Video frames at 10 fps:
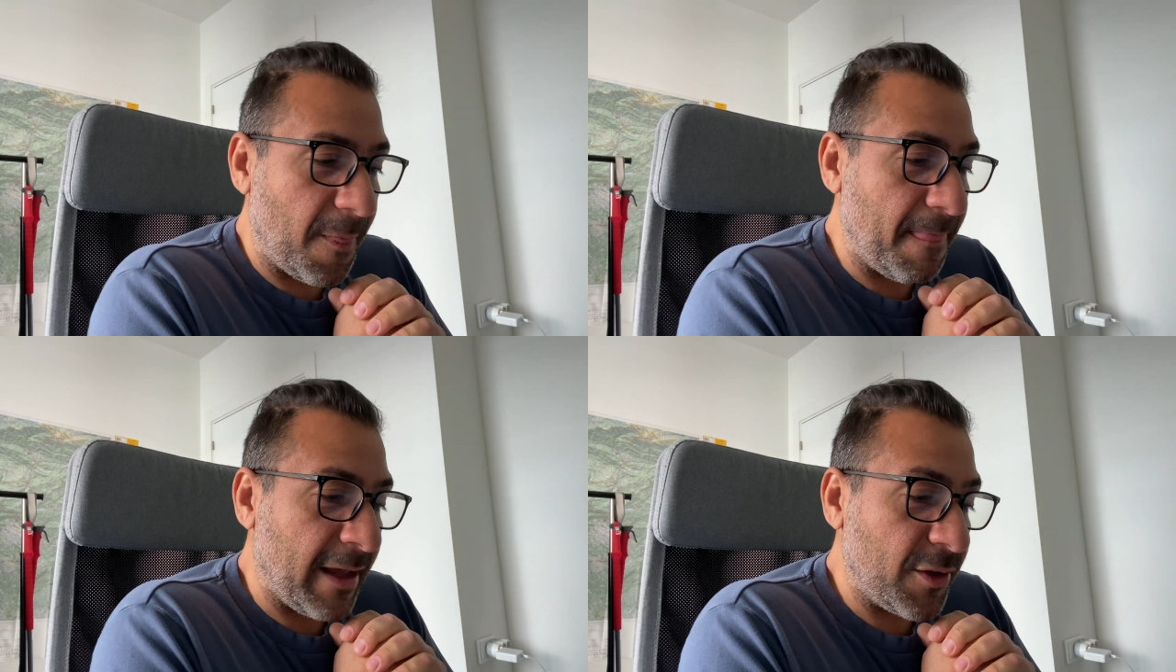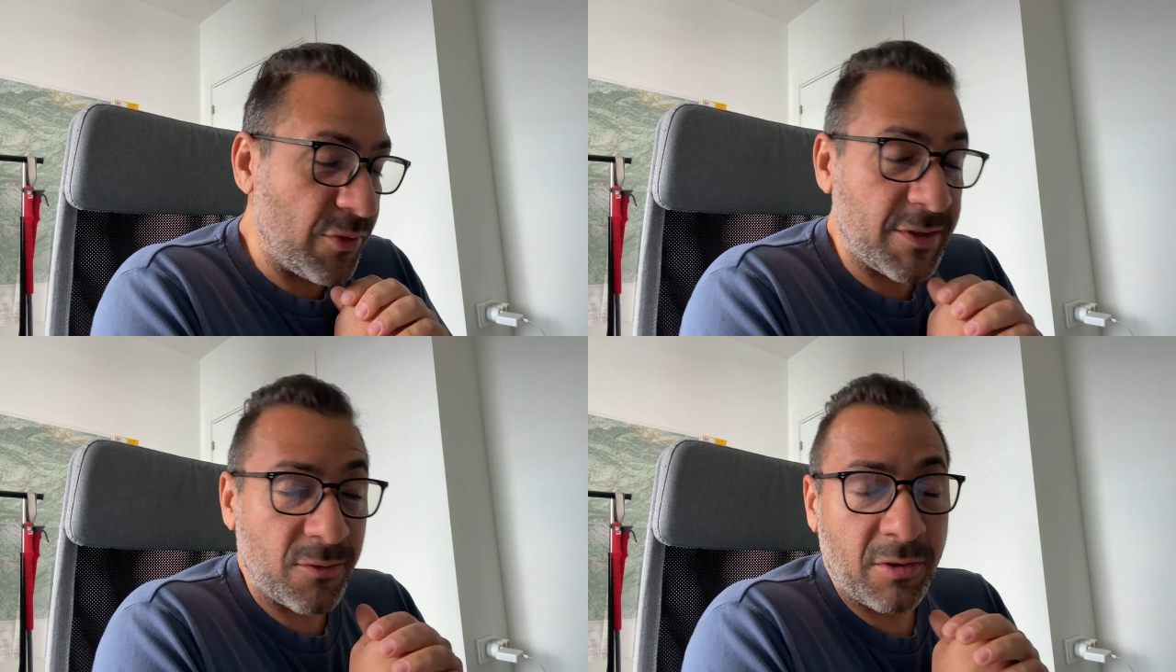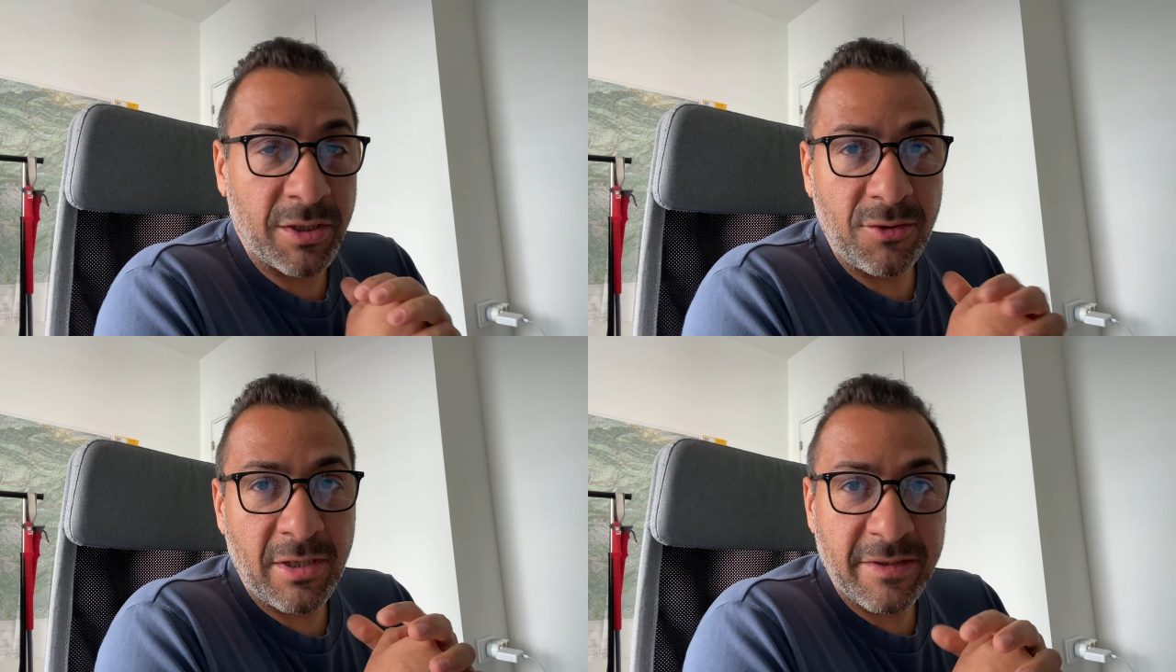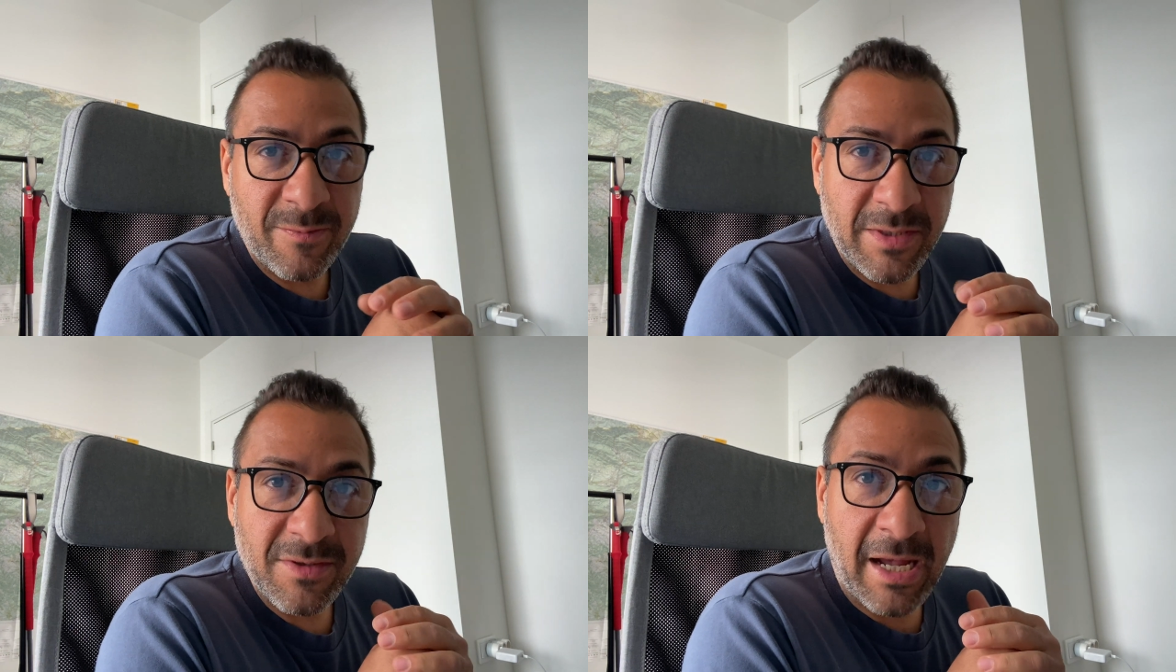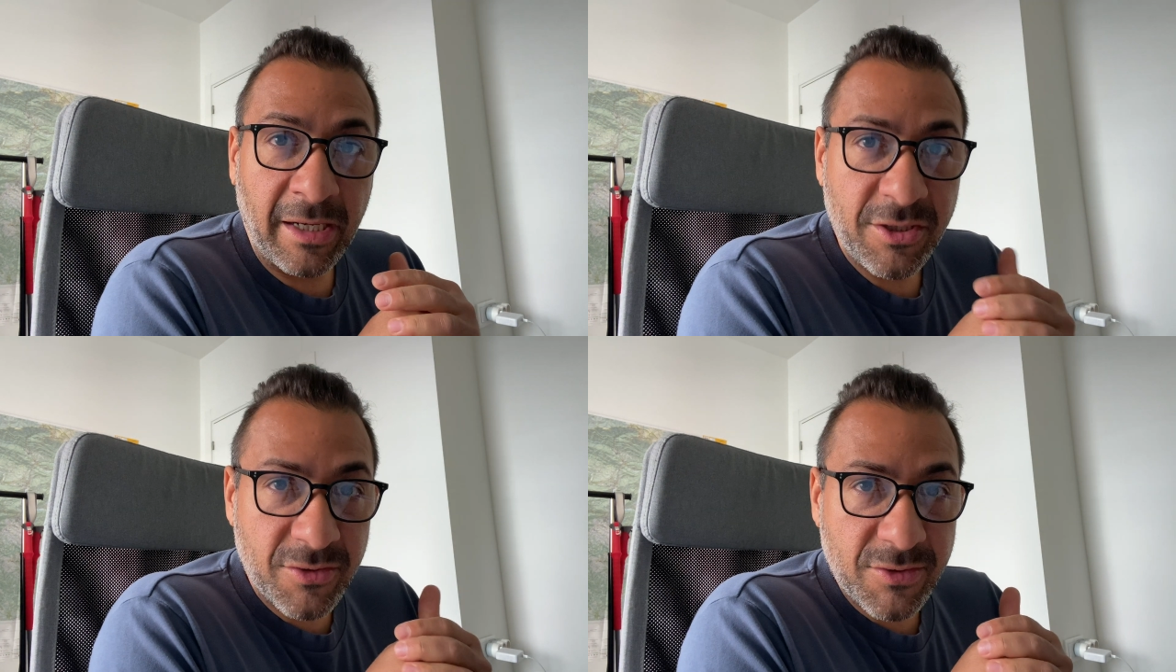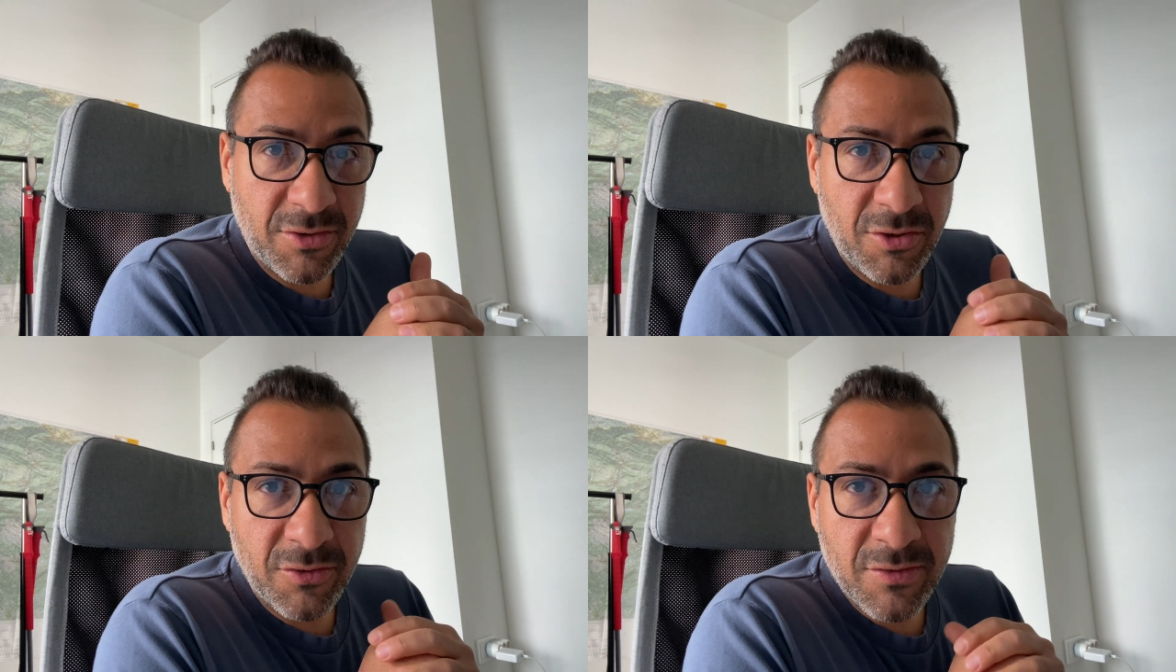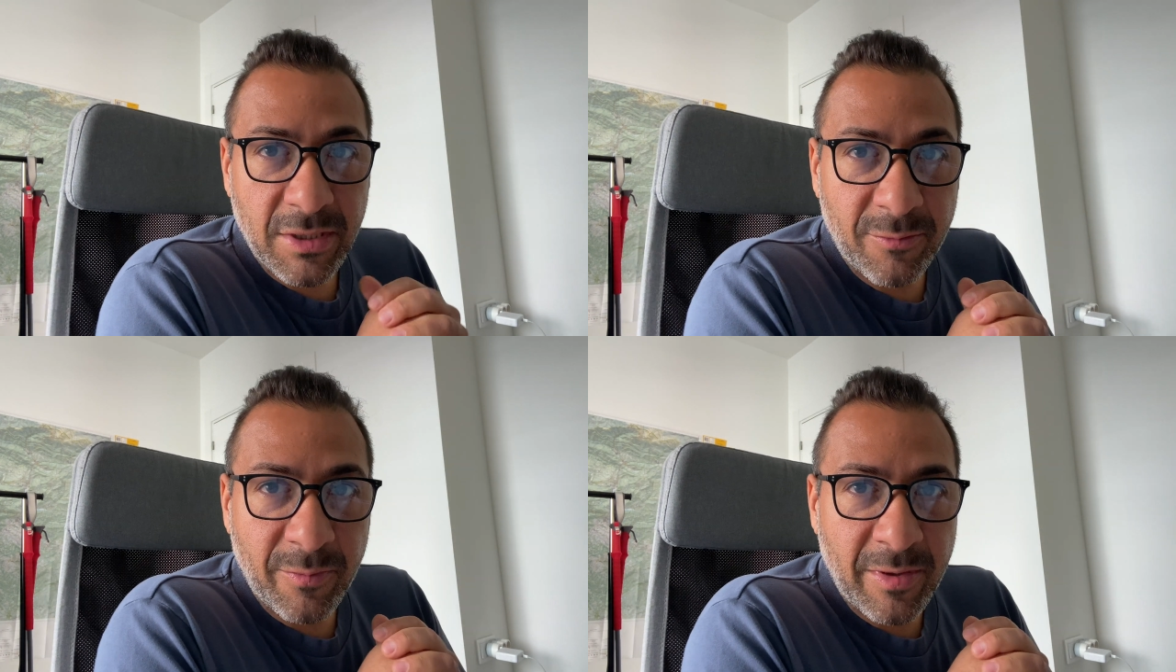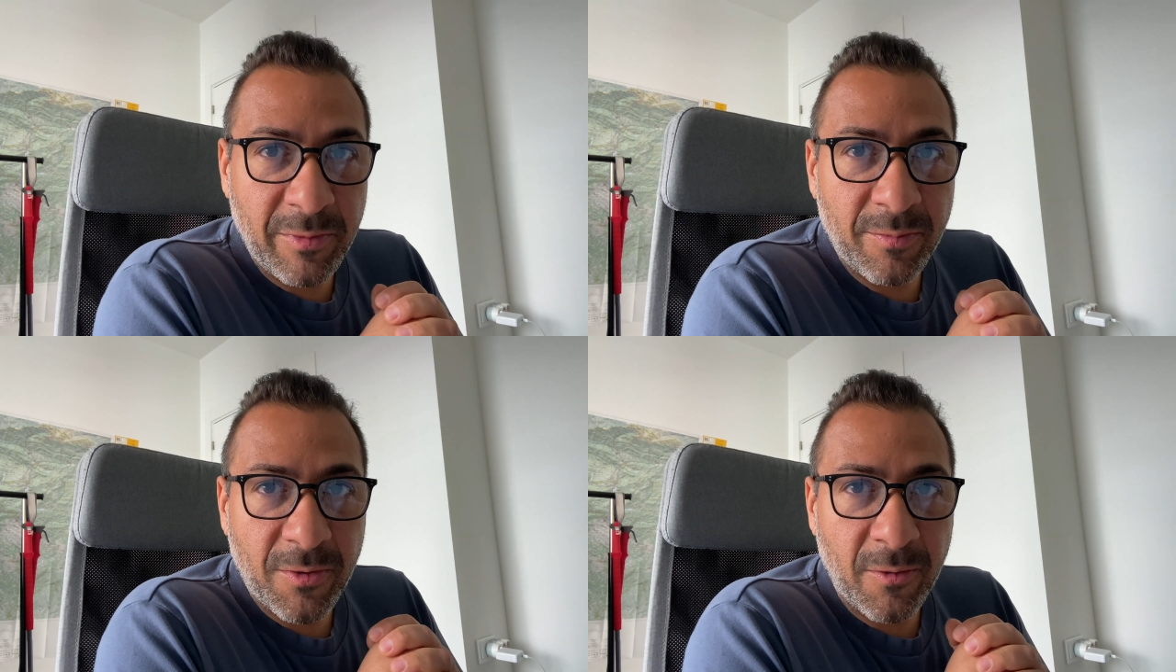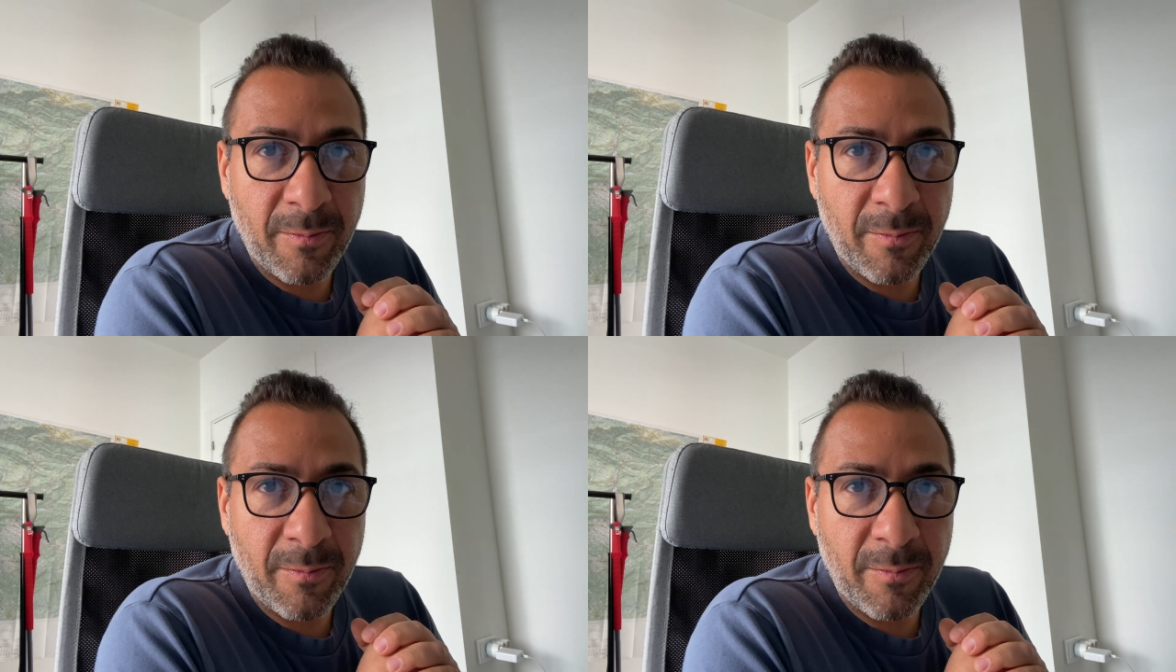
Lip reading: And the reason why I do that is because I used to use Adobe Premiere Pro,